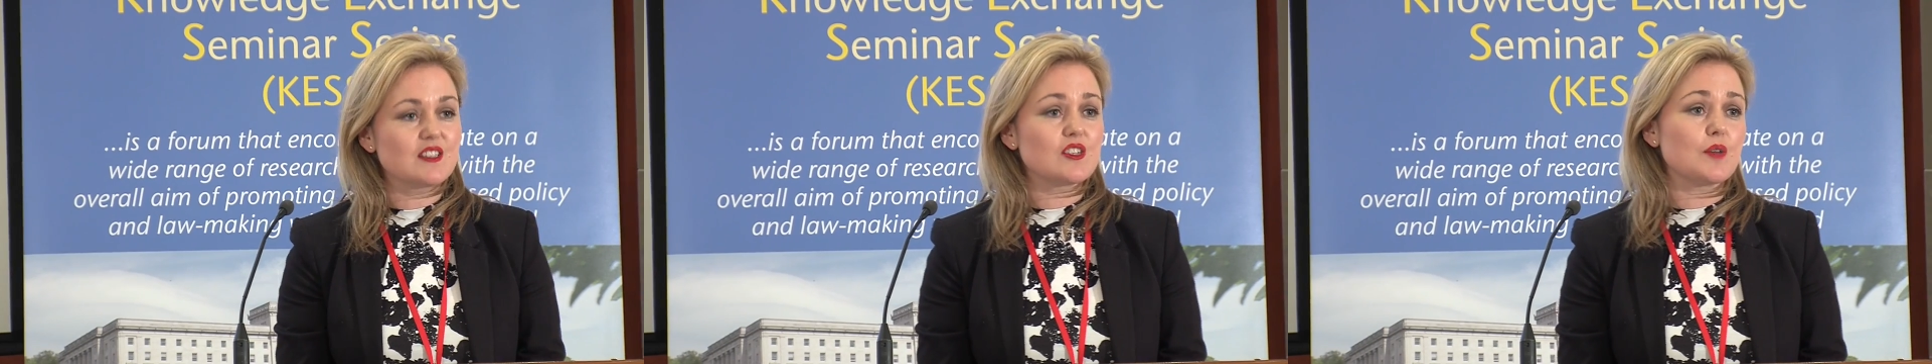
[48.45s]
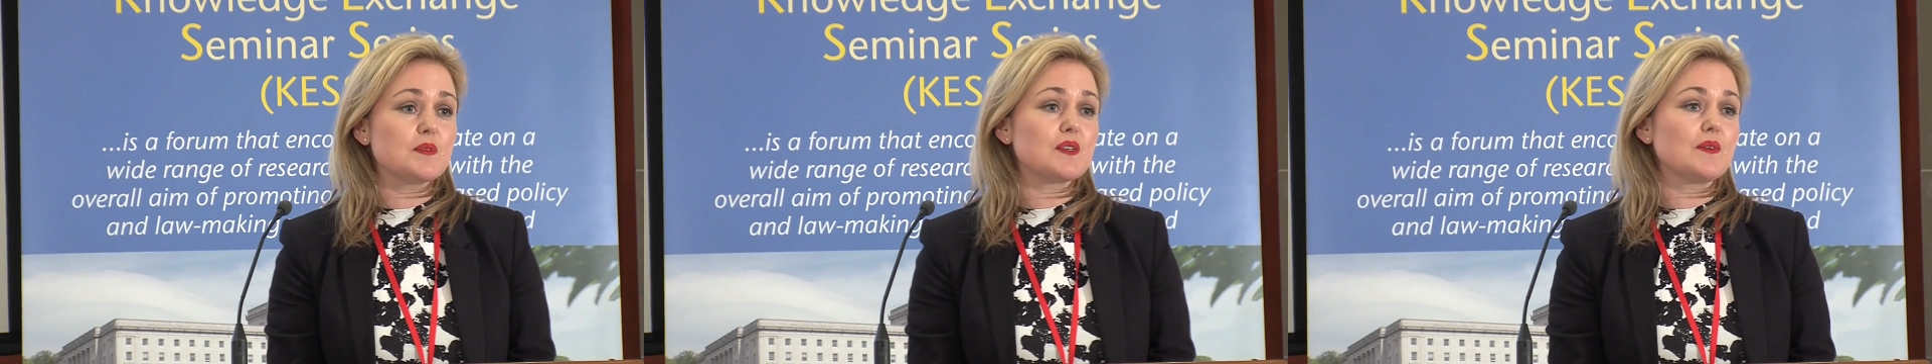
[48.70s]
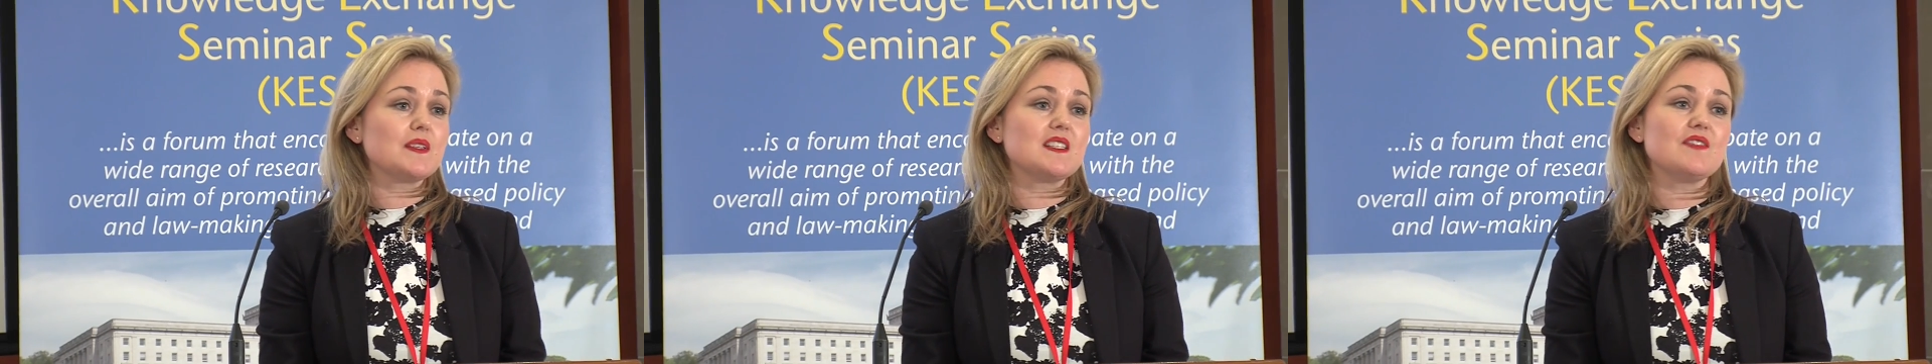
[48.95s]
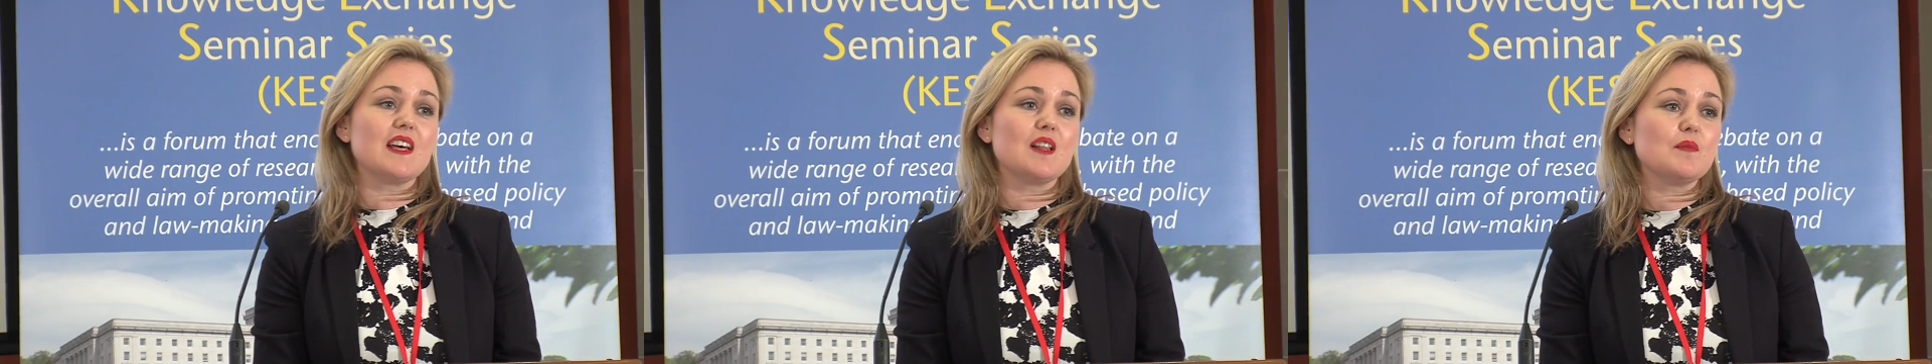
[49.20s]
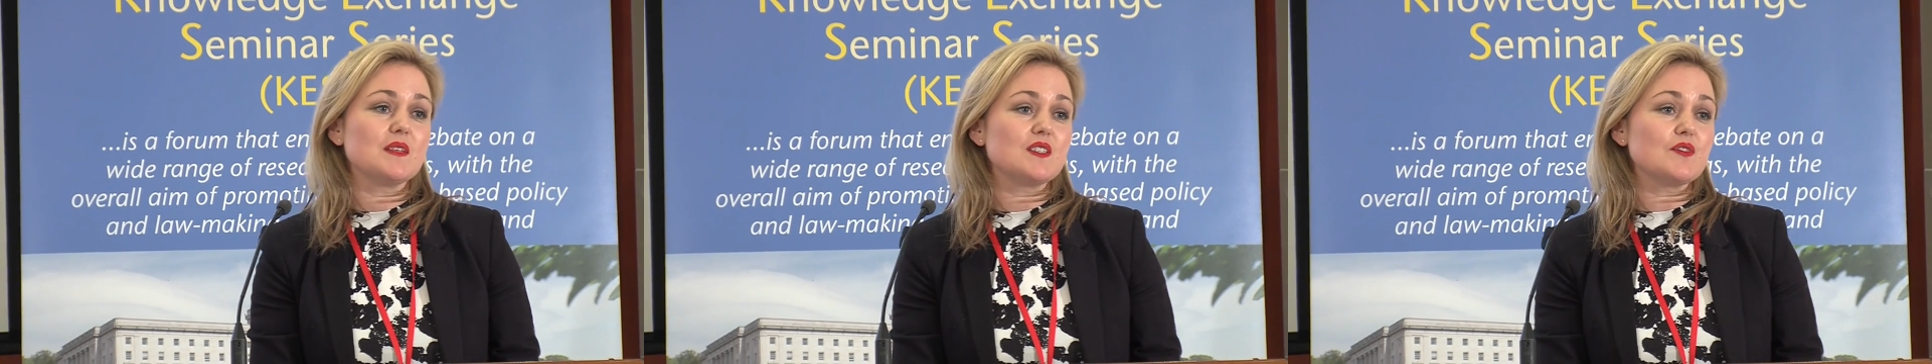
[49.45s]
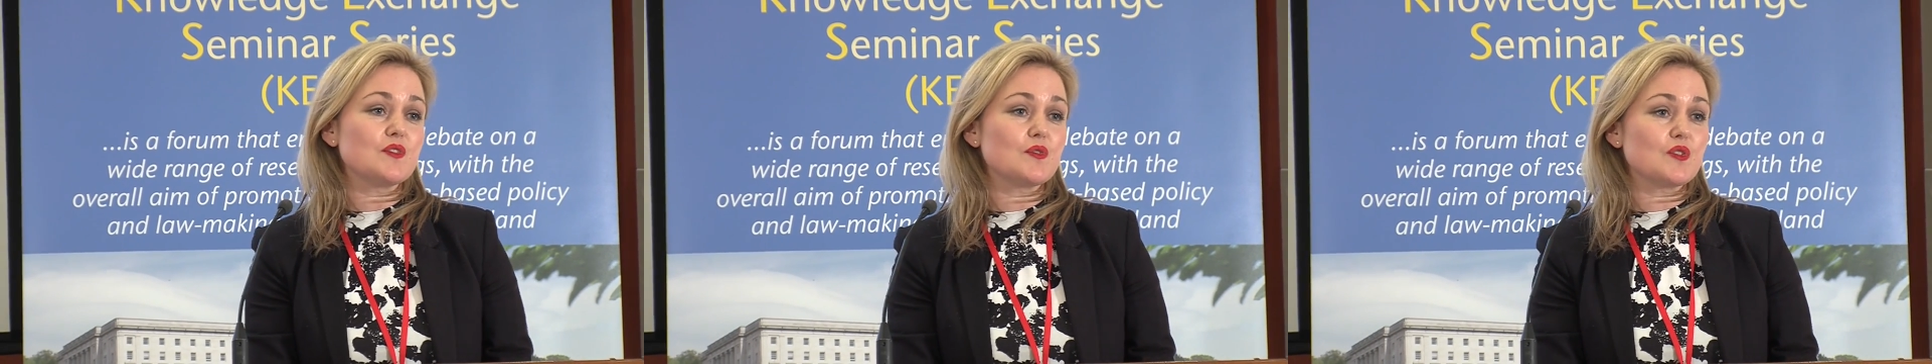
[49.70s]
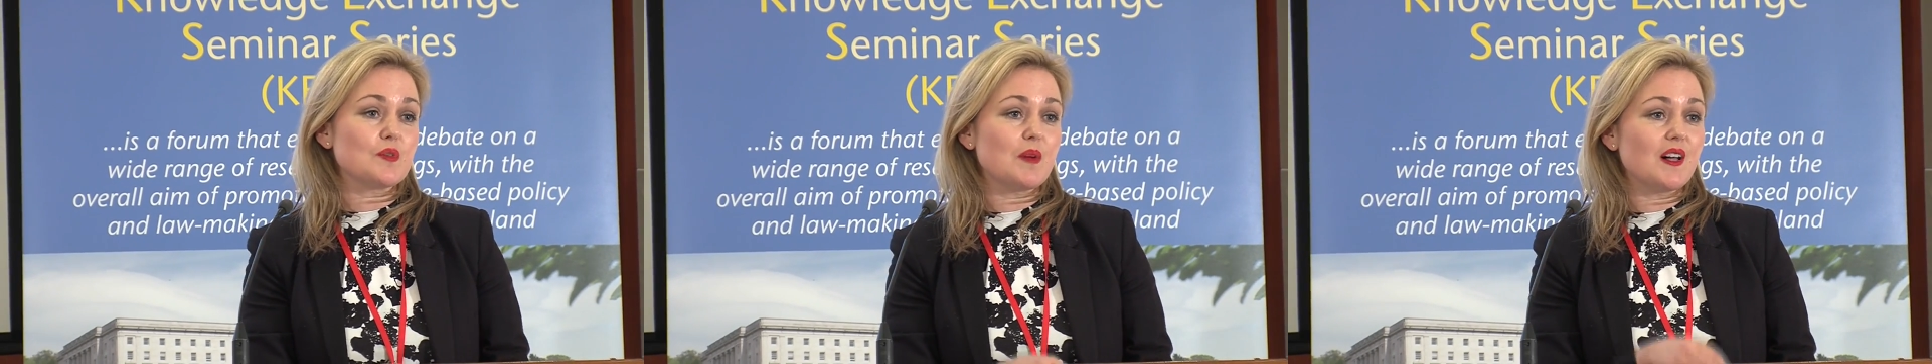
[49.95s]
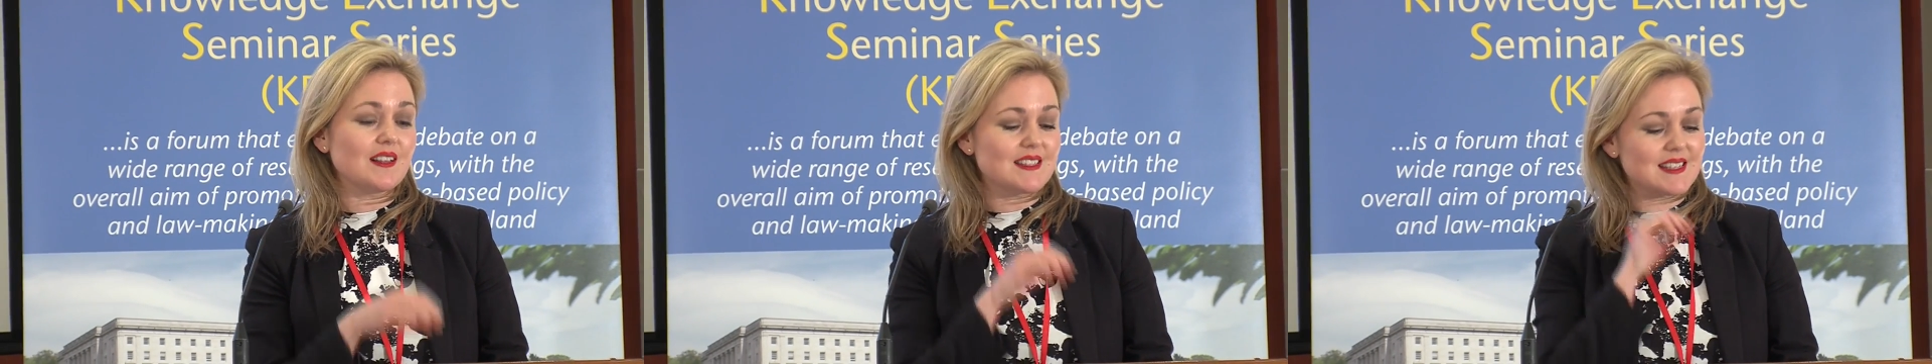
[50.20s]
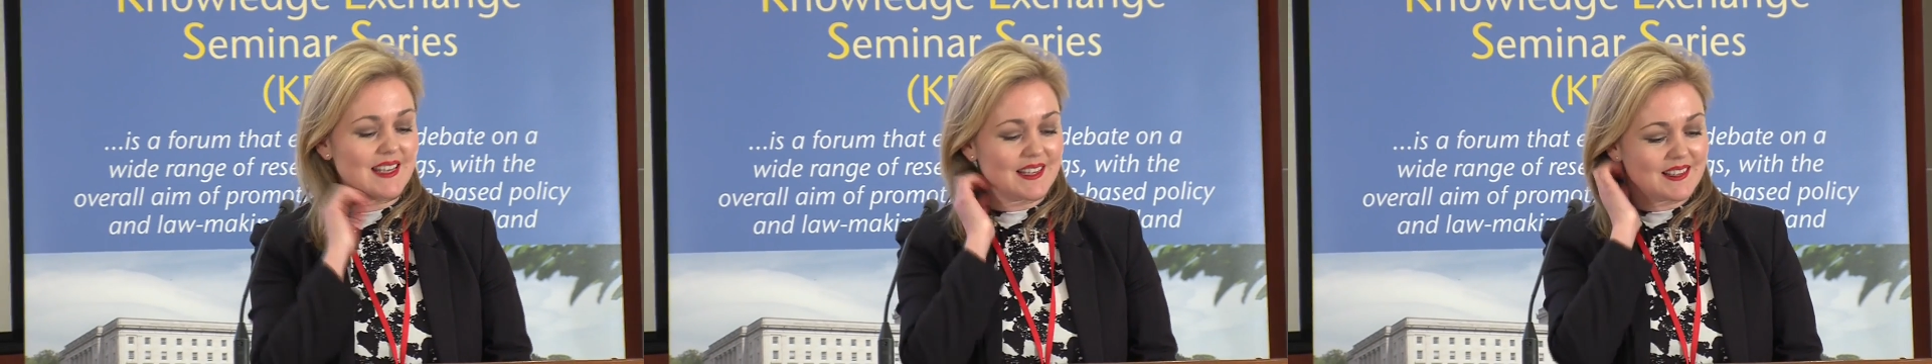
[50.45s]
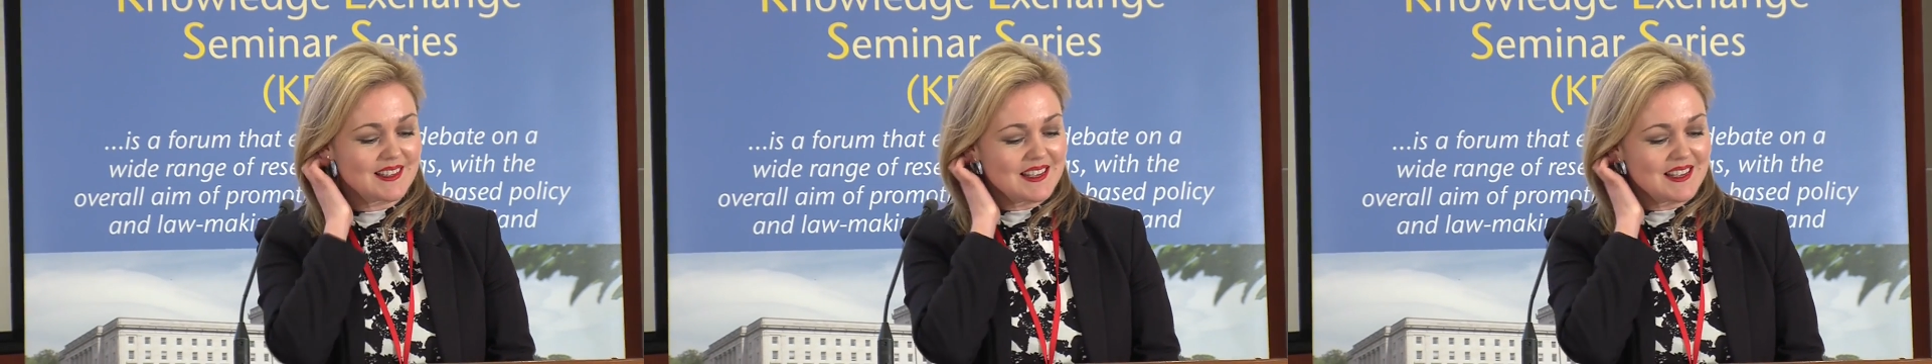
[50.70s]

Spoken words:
subsequent development of social policy.